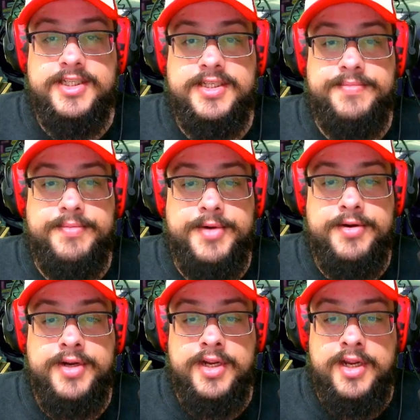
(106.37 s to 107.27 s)
simple
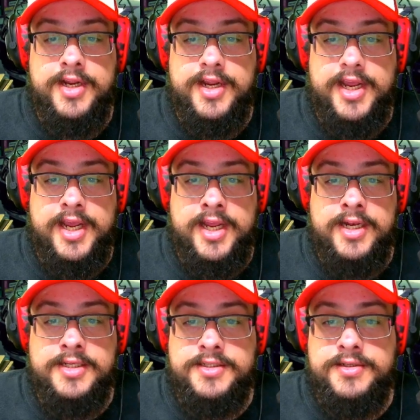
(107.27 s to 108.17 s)
mode. And
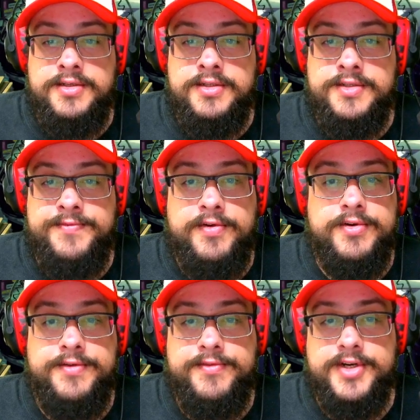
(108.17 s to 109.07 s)
let's choose
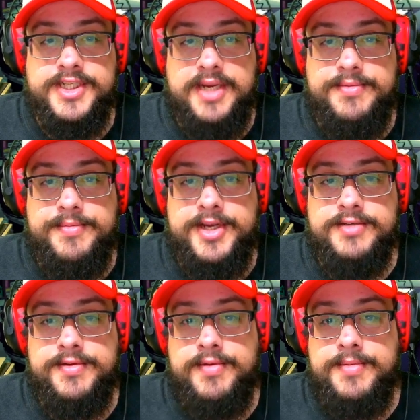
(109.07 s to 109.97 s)
folder, for example,
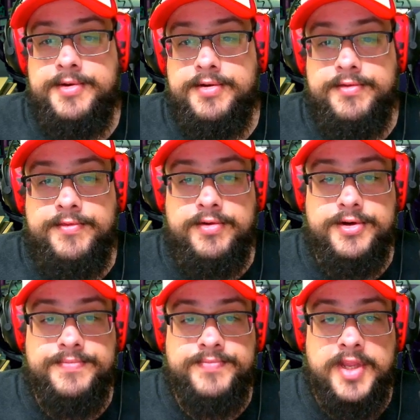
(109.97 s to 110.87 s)
because we want them to go to a
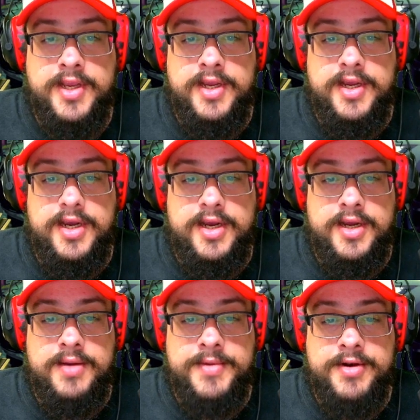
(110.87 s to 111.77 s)
folder.
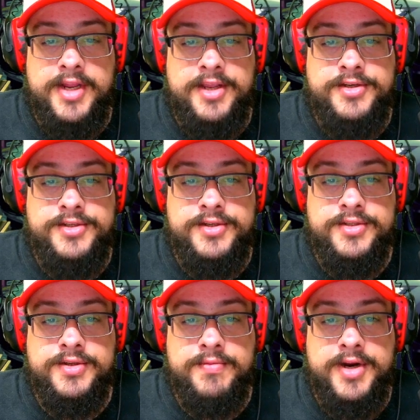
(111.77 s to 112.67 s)
It'll let you
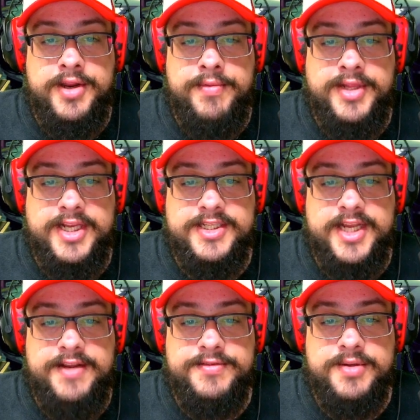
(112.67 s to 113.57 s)
choose where you want that
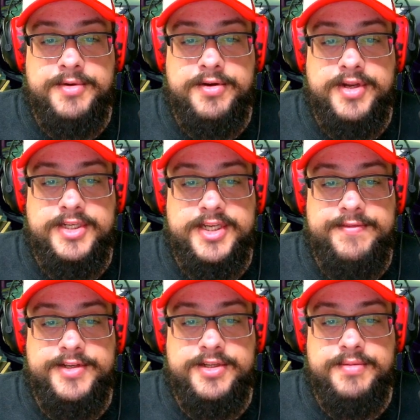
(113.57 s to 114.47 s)
saved. So I'm going to go ahead and save
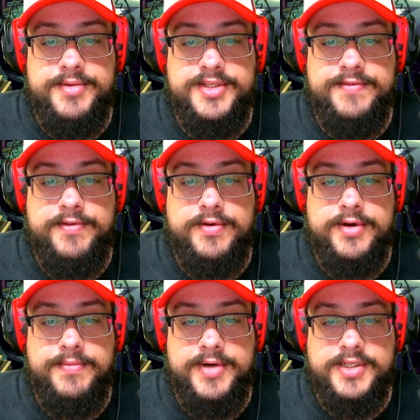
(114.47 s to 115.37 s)
it to the music folder
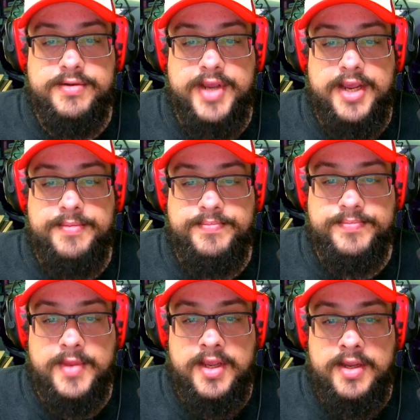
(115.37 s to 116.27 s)
and press OK.
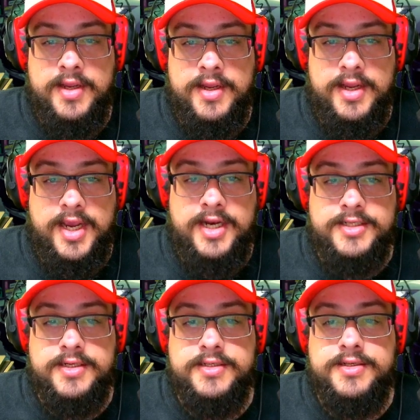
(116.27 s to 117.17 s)
And it's
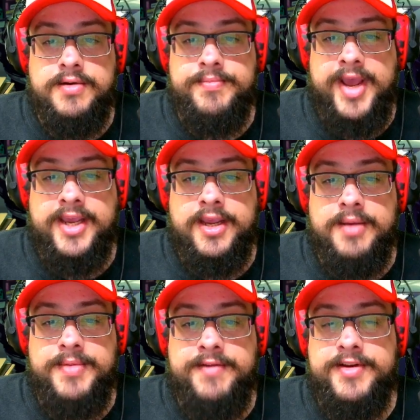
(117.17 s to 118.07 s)
going to start backing up
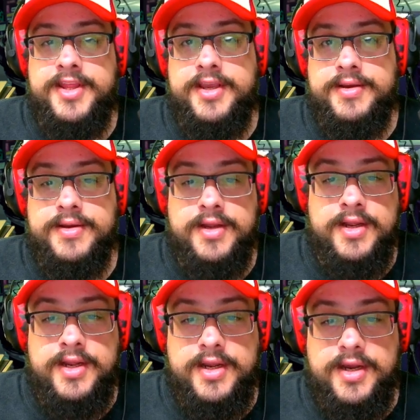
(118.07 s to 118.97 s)
everything.
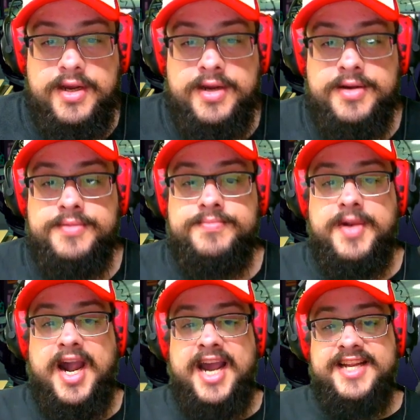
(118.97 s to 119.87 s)

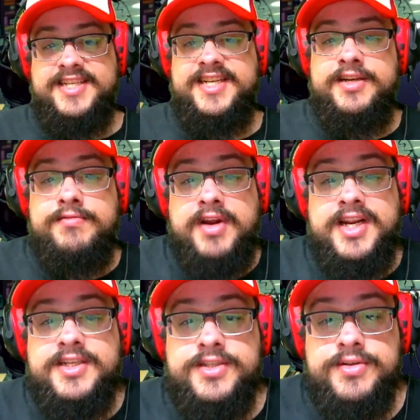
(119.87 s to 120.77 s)
I did run
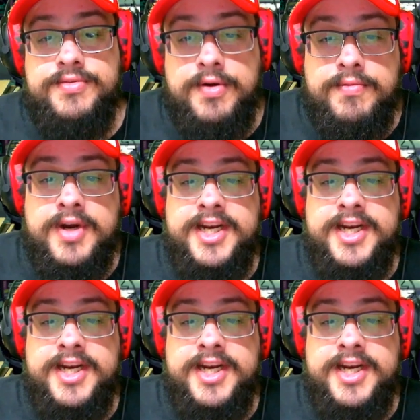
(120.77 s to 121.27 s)
into one